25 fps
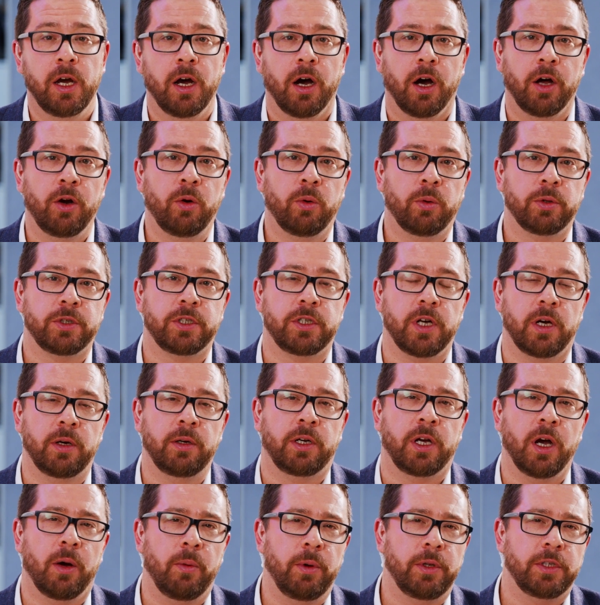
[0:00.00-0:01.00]
And also
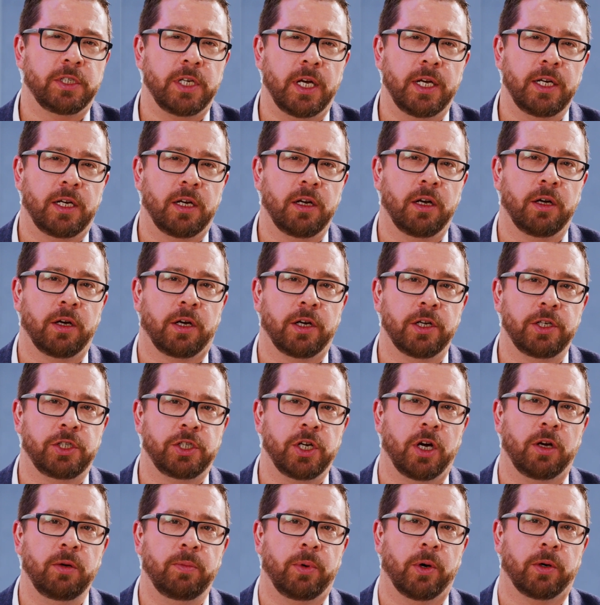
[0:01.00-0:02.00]
go and take a look at
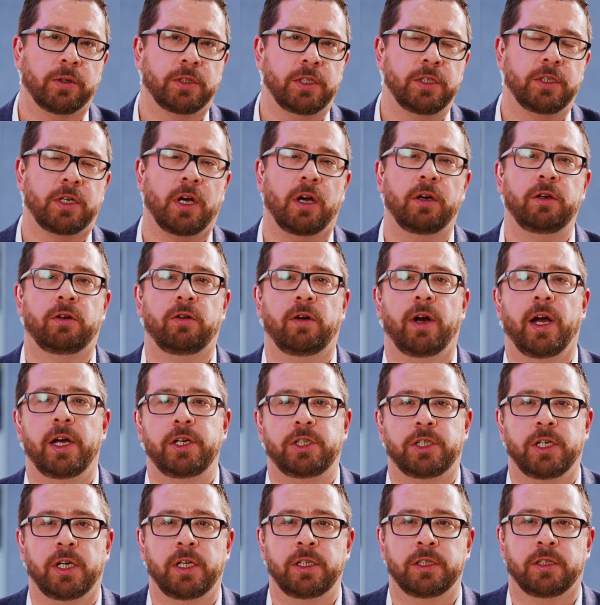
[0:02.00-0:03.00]
Joe Box's
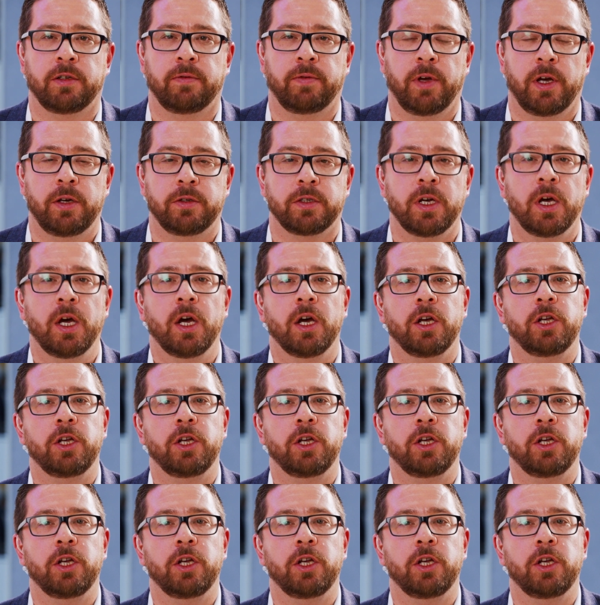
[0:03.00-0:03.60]
co-creation interviews.